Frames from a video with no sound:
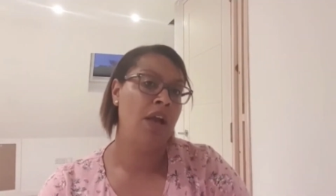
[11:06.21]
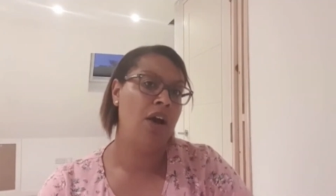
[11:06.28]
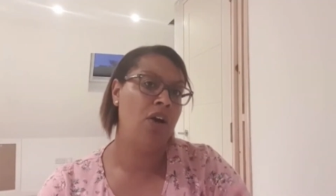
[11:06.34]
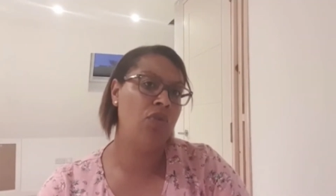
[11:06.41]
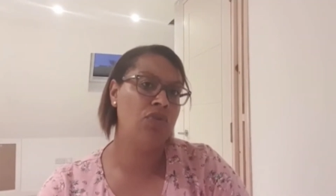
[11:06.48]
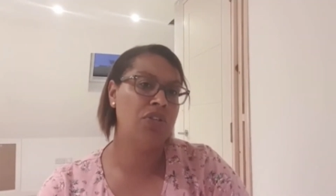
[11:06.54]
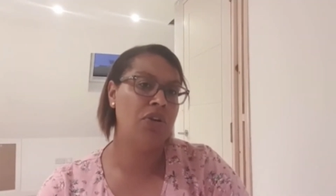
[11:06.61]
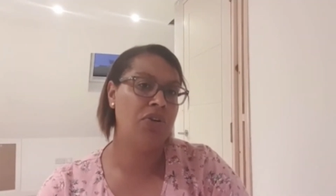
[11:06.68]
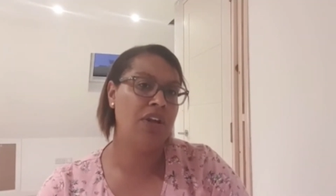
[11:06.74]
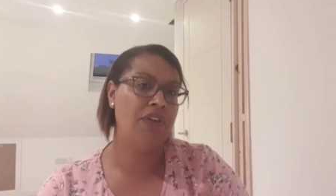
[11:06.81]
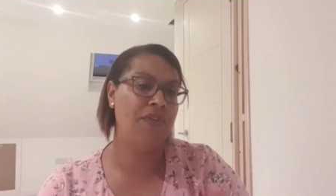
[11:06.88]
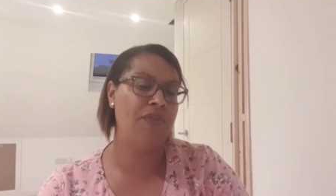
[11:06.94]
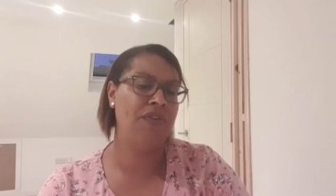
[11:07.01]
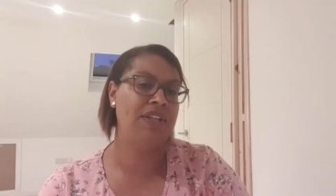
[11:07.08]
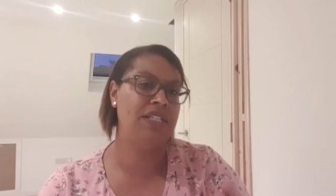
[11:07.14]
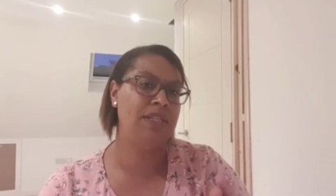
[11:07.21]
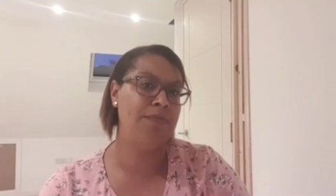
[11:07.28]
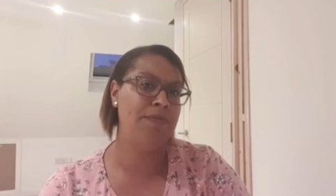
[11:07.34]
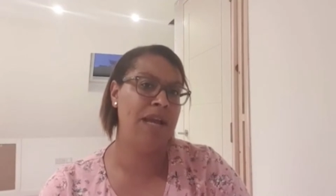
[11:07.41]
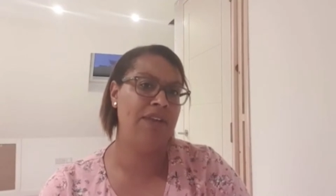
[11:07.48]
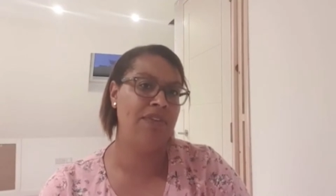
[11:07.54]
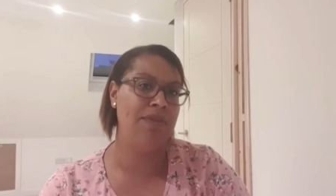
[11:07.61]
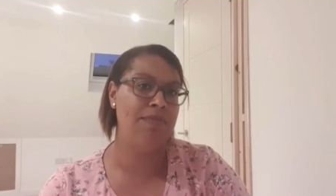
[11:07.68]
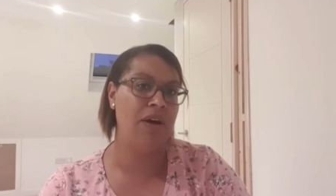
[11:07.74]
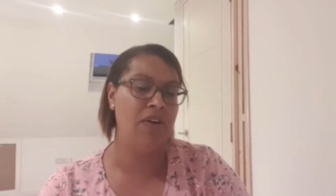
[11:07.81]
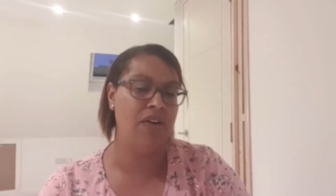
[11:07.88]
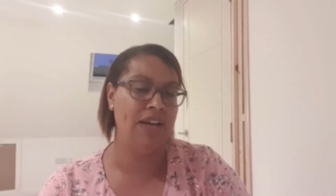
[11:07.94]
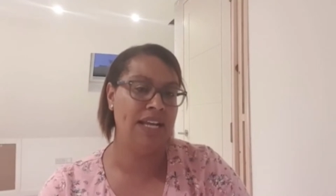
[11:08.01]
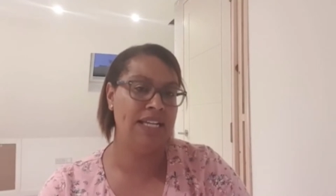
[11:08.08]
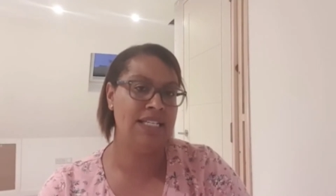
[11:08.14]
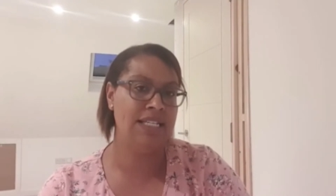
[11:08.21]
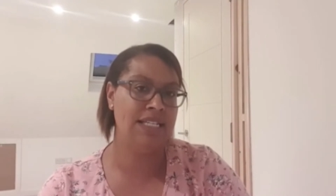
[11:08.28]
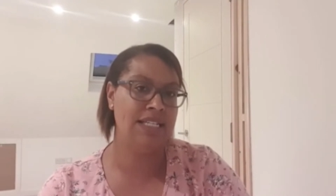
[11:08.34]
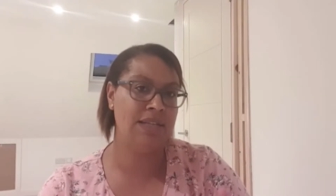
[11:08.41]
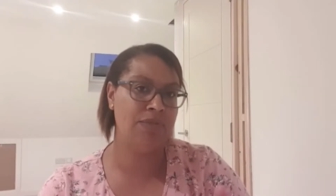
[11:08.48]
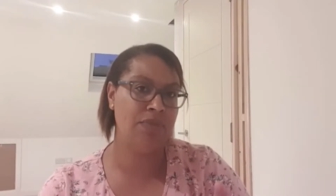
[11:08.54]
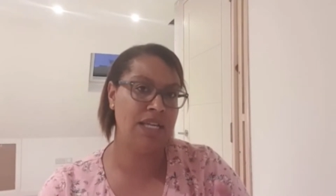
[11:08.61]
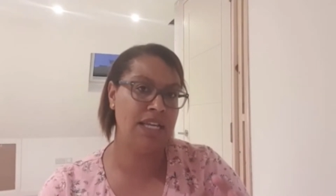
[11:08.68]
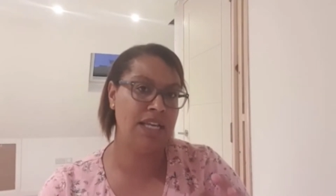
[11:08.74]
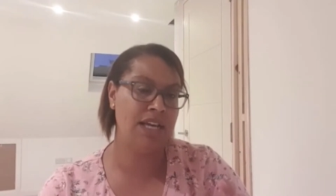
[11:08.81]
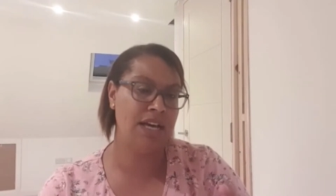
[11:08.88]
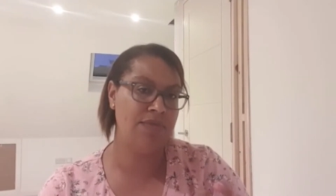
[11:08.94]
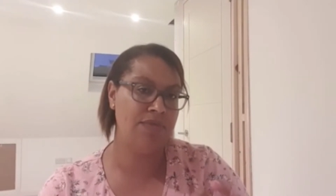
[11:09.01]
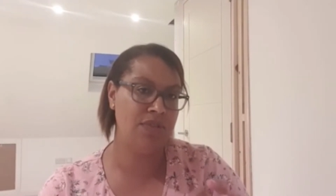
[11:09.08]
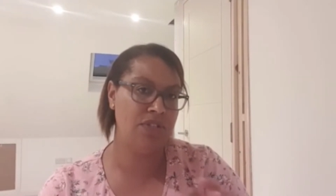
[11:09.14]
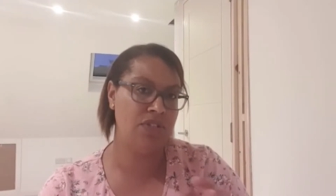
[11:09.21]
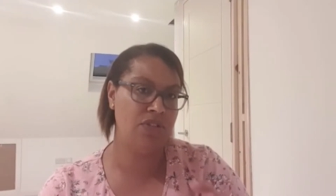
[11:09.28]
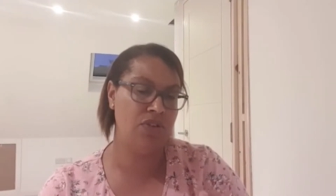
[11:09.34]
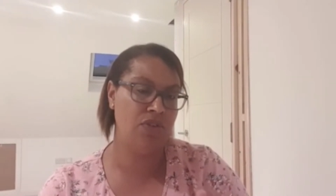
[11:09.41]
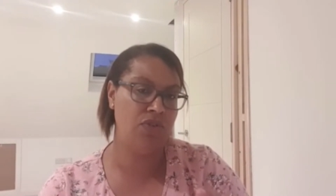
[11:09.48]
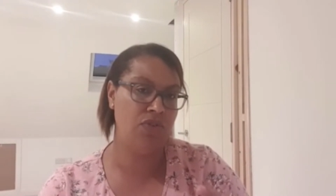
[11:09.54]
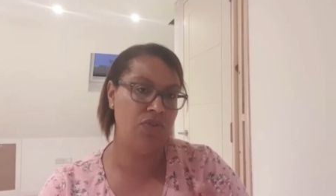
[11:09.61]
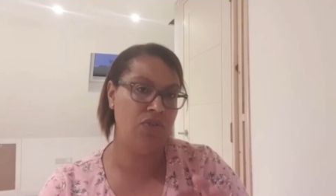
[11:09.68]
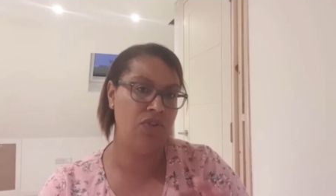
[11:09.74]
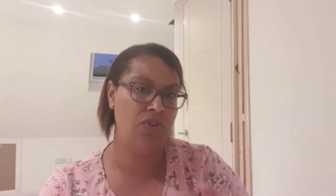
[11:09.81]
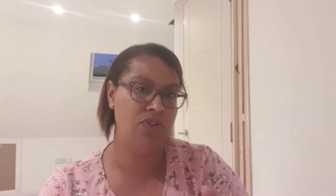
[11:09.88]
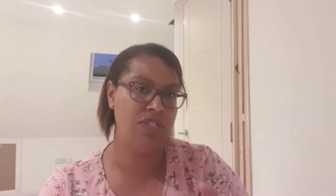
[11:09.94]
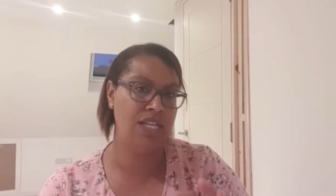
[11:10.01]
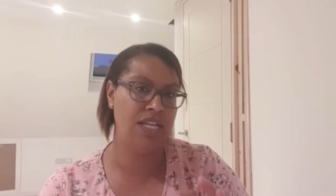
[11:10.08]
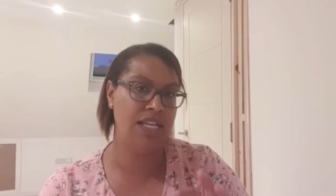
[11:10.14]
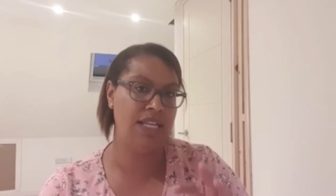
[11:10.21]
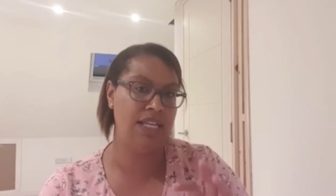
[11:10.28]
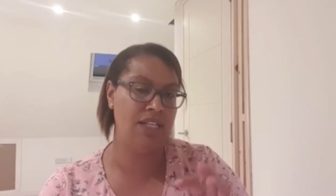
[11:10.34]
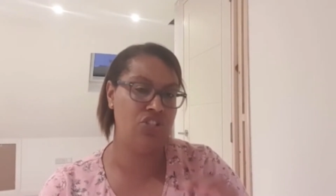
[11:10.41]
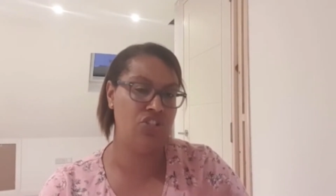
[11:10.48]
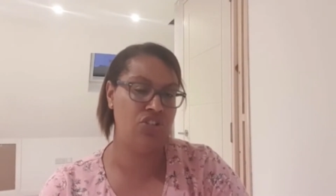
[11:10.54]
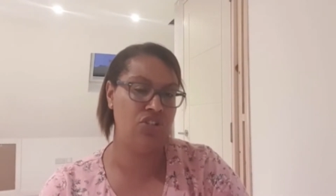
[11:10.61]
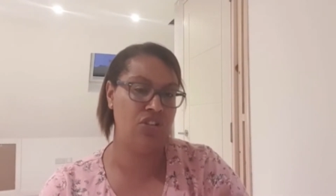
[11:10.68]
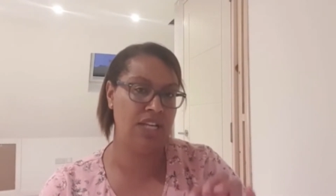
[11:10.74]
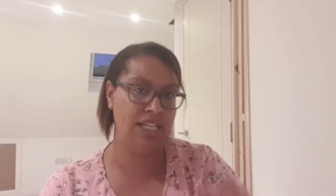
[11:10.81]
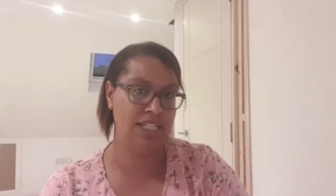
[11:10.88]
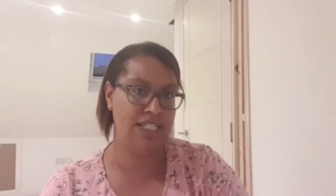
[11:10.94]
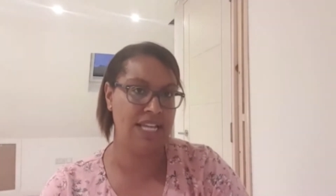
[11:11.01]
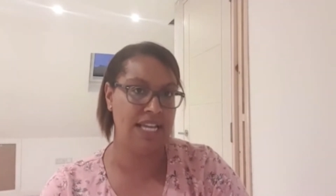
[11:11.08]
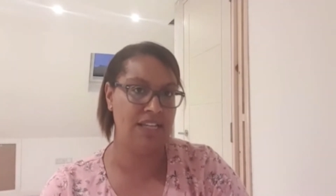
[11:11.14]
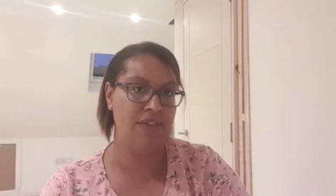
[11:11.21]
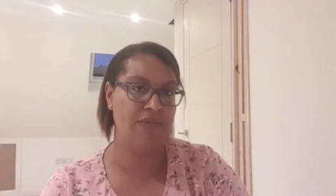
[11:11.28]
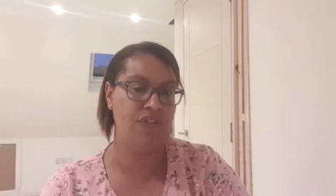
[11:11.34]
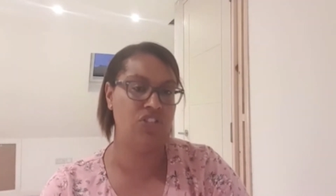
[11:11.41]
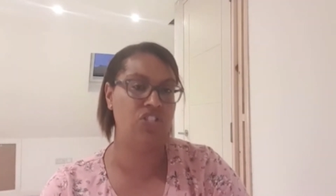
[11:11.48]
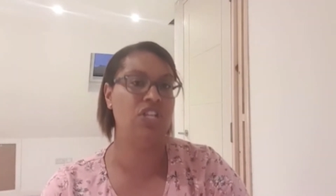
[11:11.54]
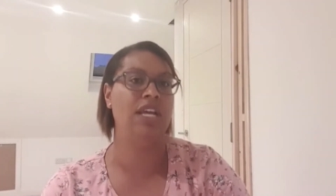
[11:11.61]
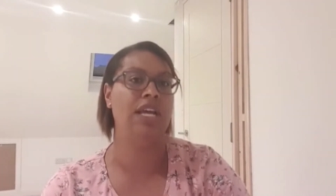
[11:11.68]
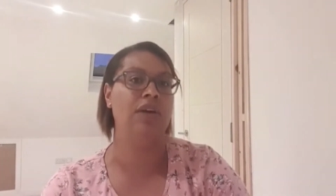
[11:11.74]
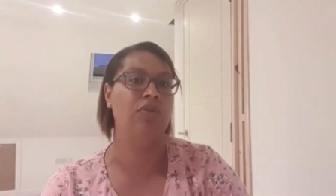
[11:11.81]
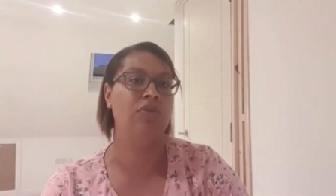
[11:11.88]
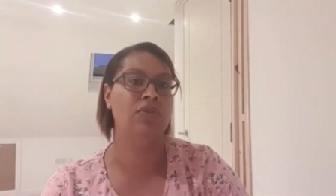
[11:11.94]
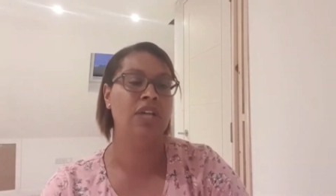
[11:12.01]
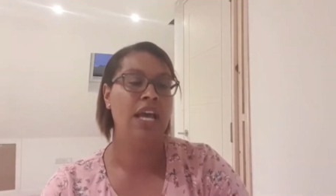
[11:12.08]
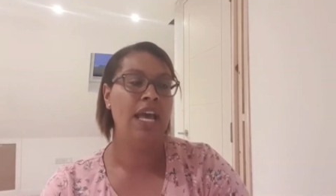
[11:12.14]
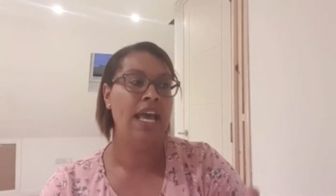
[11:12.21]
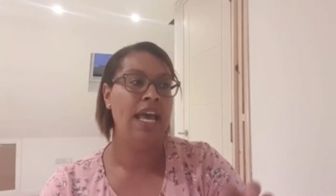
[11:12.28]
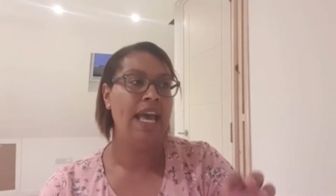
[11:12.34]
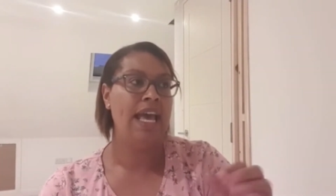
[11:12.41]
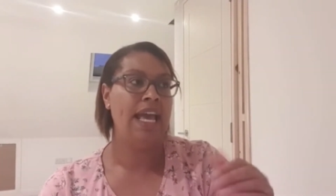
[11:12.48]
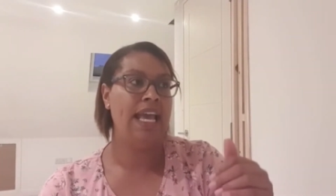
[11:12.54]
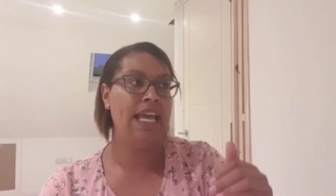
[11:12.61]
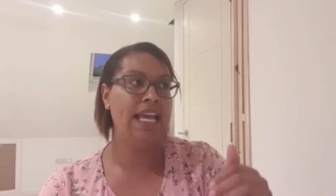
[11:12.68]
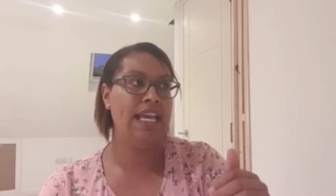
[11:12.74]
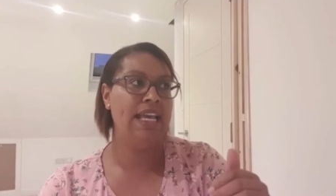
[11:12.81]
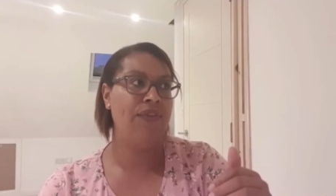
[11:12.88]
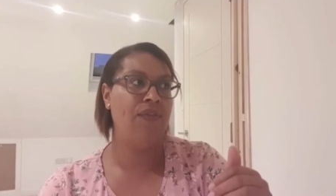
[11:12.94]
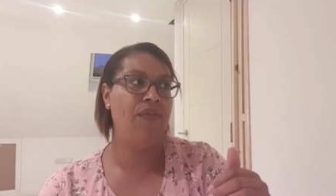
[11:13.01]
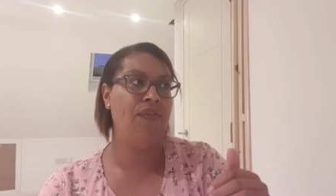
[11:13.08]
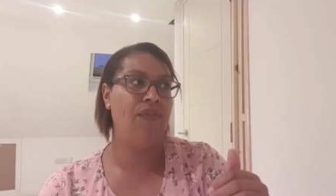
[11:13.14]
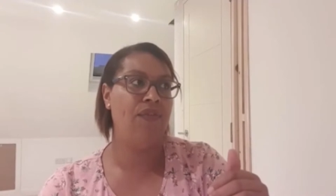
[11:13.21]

Also, another thing to bear in mind is that when it comes to using extender for chilled, if